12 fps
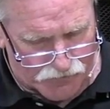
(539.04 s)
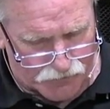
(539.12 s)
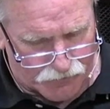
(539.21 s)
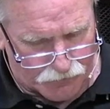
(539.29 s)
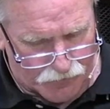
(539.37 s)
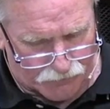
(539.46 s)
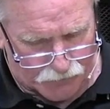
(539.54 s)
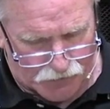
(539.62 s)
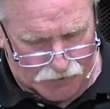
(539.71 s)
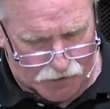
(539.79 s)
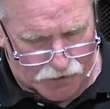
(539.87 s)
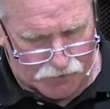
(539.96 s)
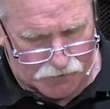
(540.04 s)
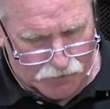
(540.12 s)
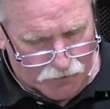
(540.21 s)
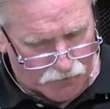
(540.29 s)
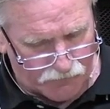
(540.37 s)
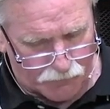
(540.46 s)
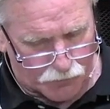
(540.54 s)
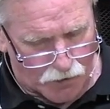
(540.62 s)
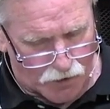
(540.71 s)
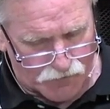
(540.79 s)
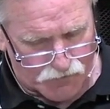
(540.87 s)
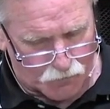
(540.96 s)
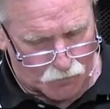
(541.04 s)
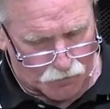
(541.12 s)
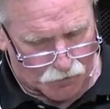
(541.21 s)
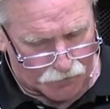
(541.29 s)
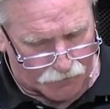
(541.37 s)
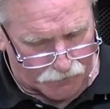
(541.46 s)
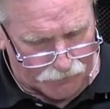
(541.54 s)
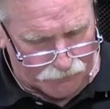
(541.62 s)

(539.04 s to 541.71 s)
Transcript: to do every kind of bronze work.